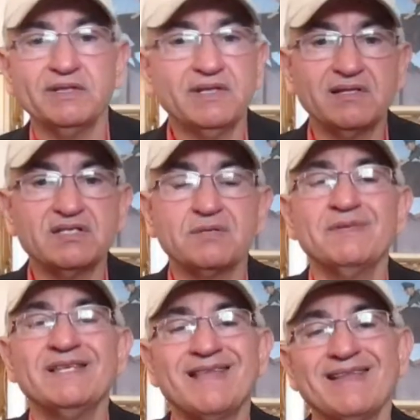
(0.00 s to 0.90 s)
but that doesn't
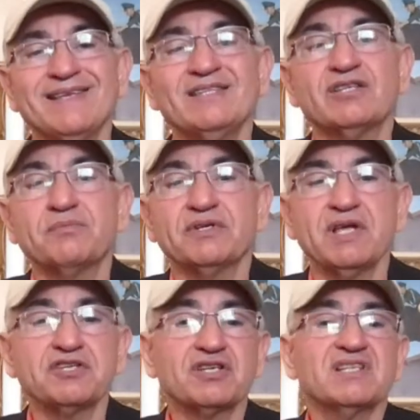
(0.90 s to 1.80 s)
mean that
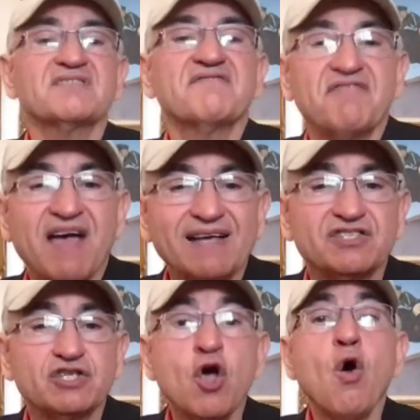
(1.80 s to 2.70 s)
interpretation is
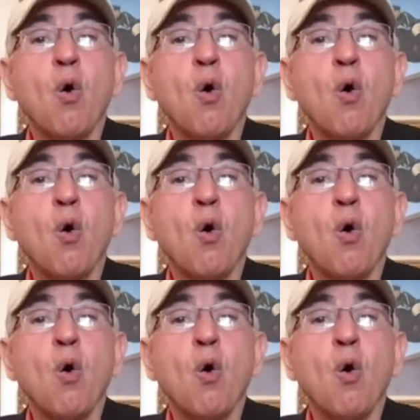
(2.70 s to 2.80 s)
fact